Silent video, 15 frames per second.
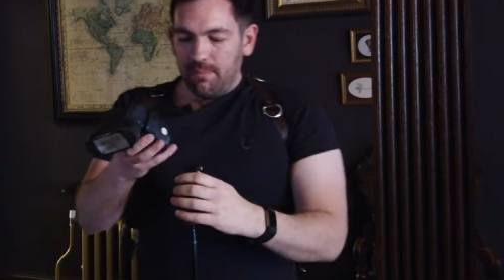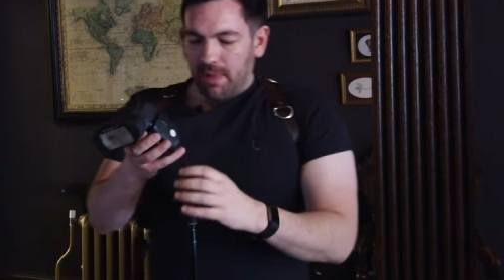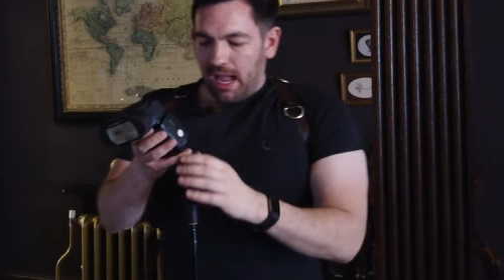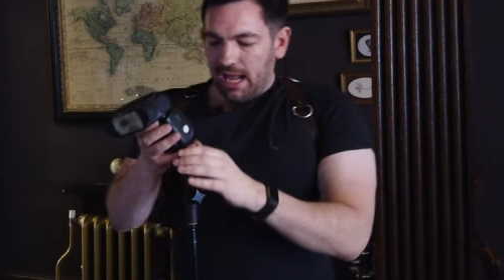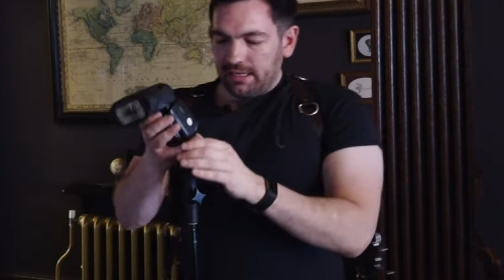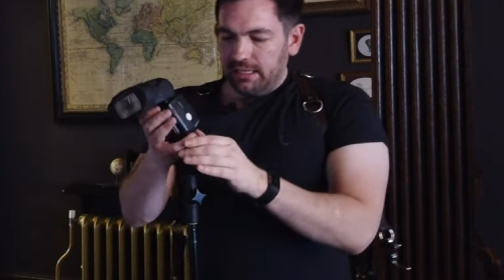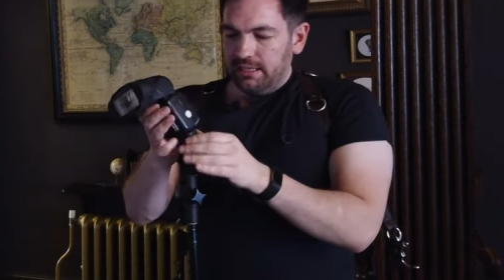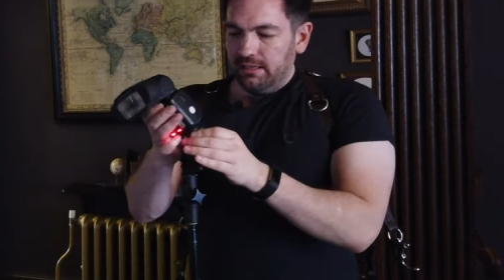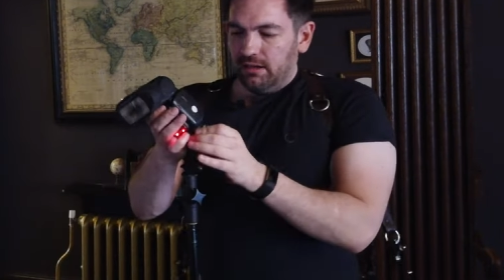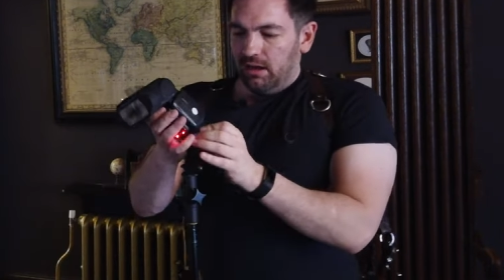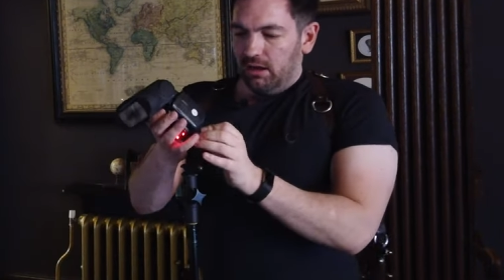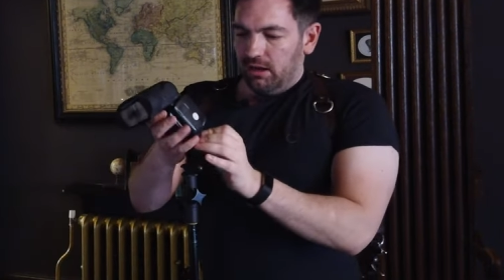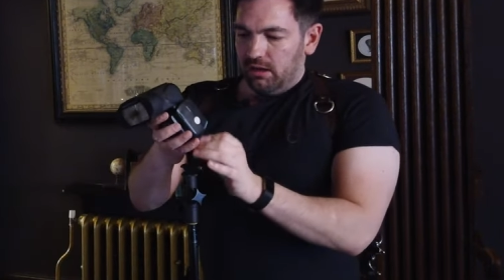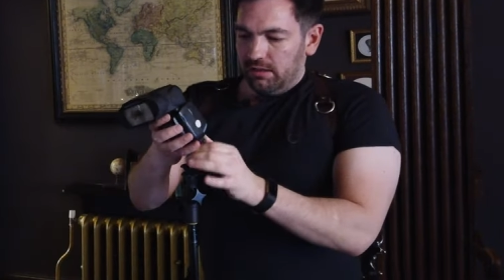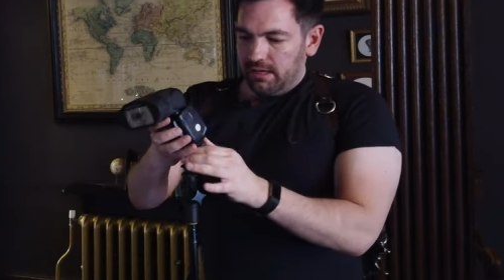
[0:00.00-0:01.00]
I'm adding
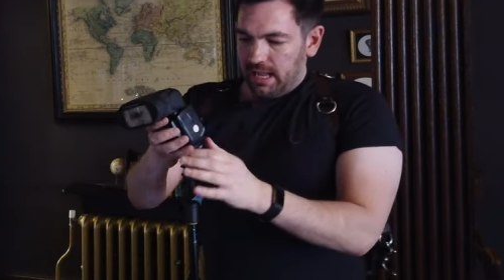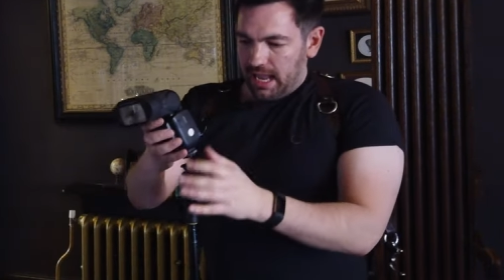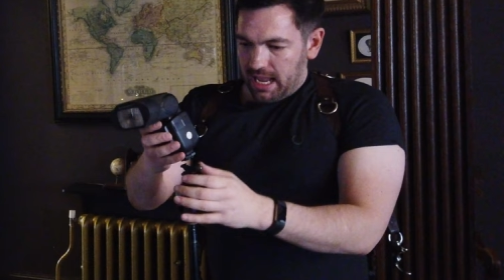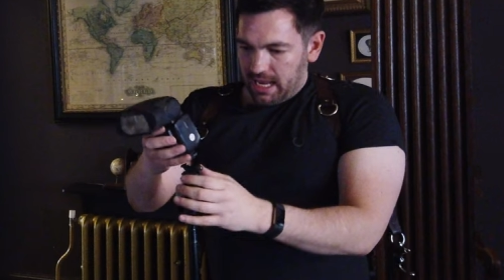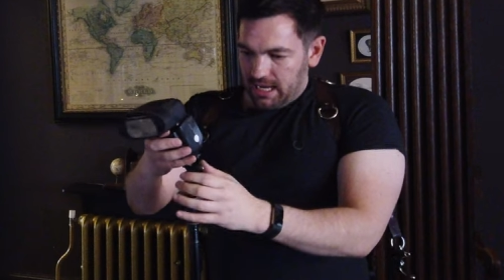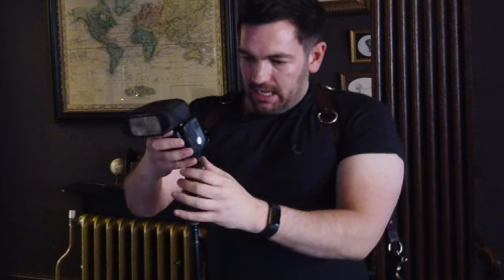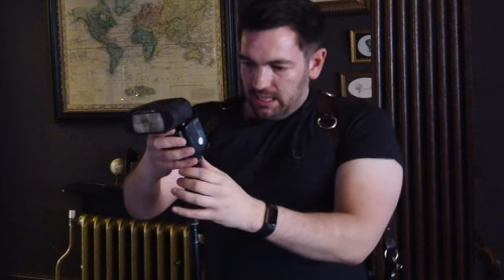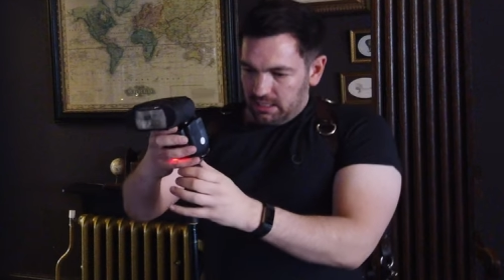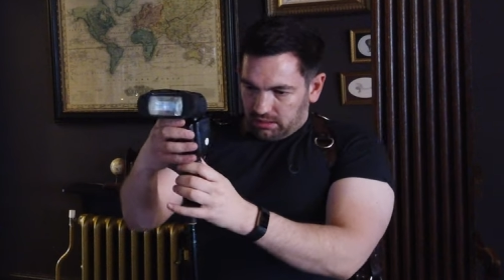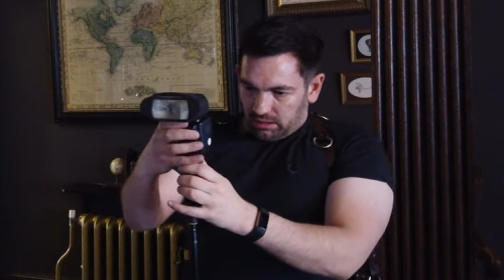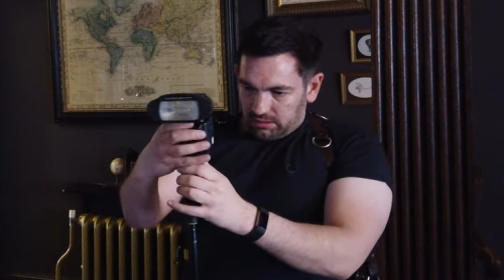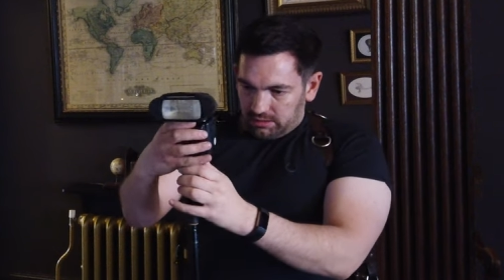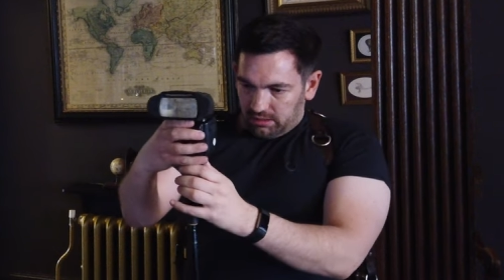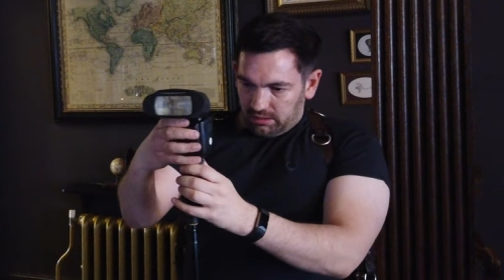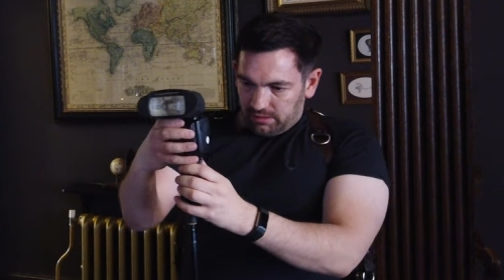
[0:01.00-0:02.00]
on a
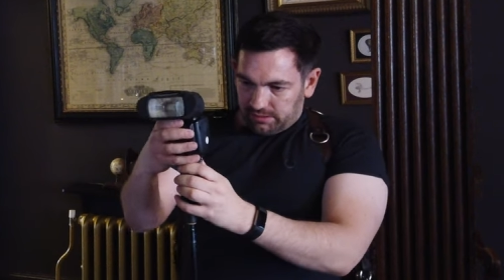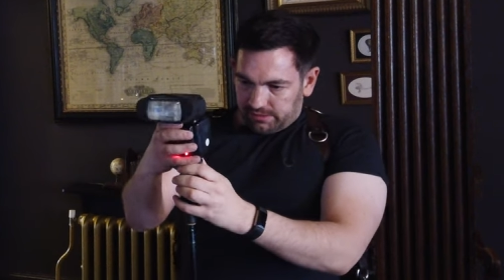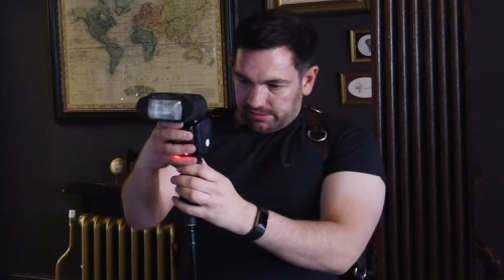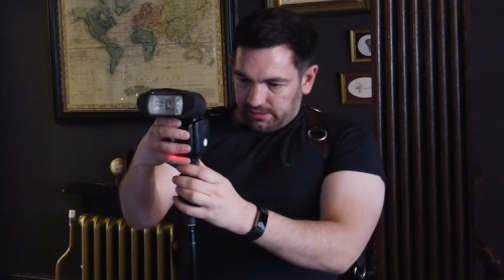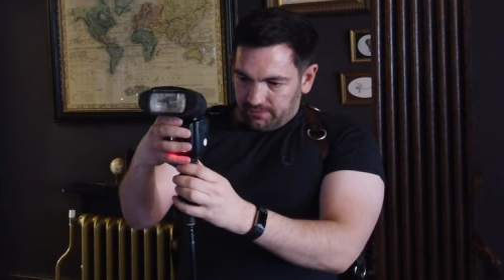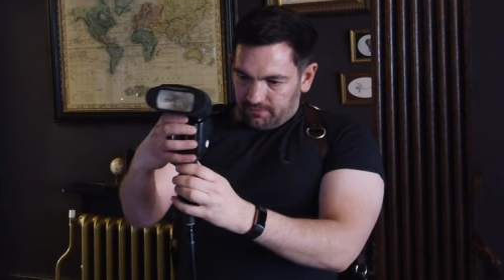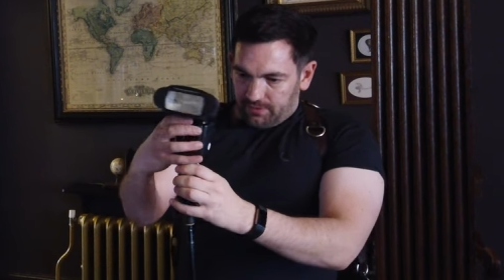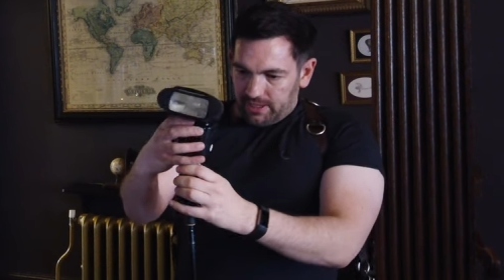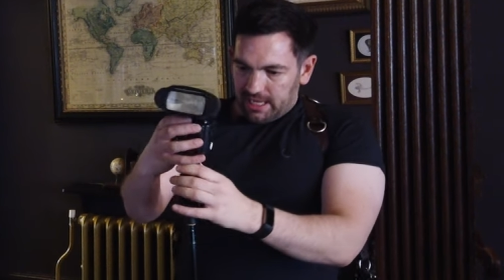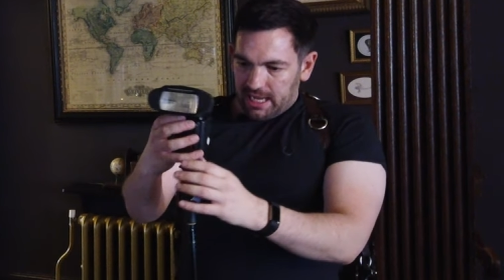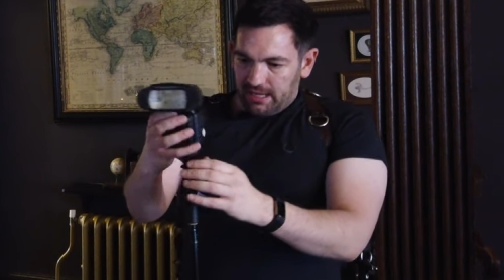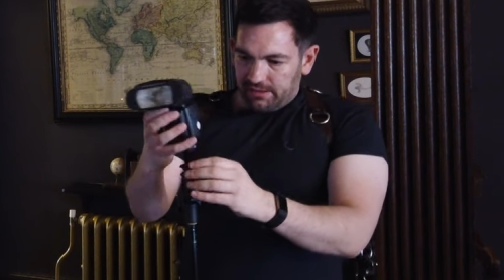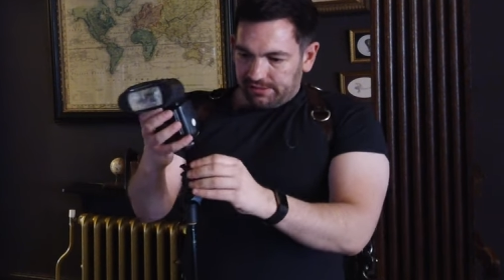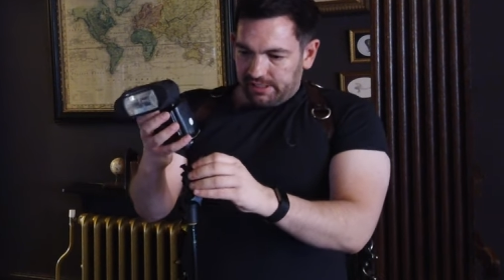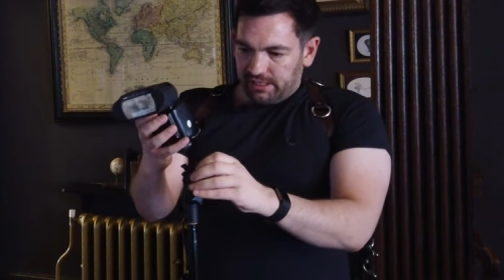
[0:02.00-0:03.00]
Godox
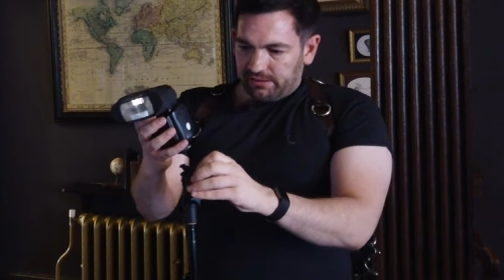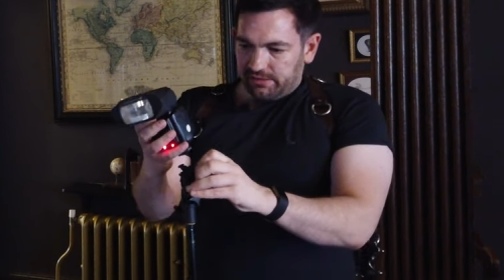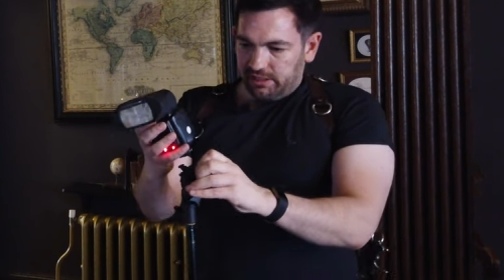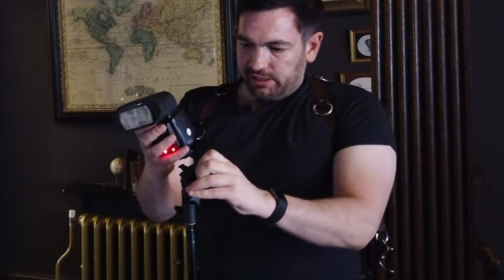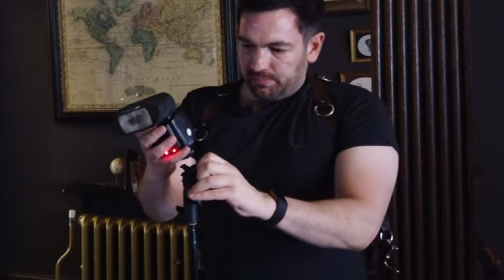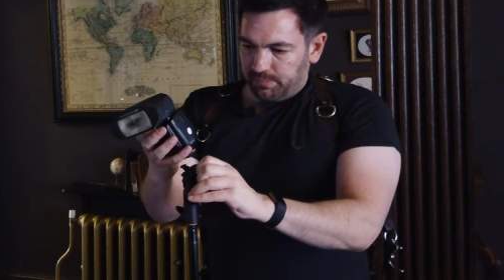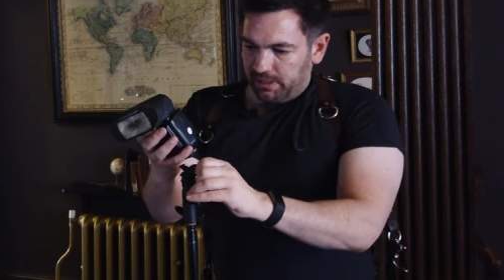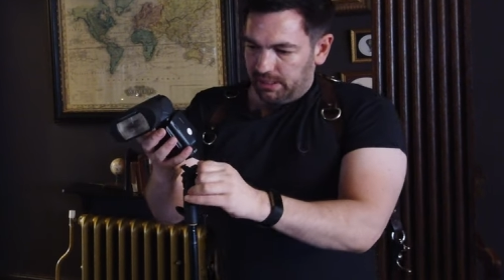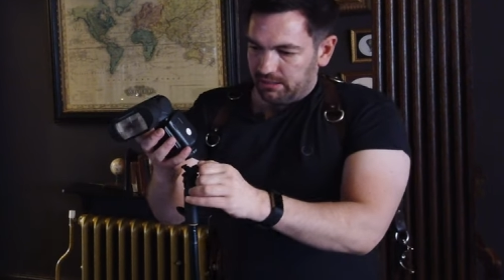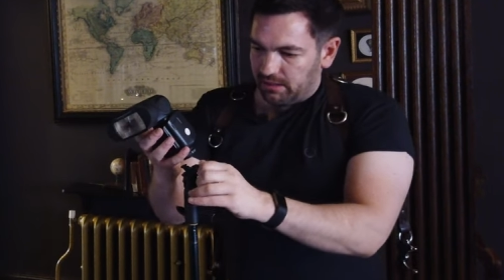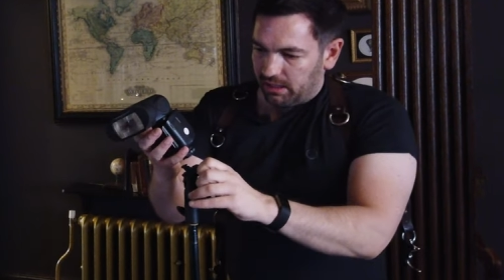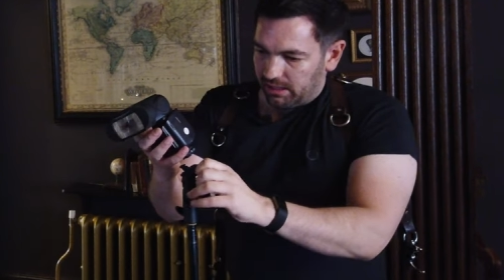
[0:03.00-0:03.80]
V860 speed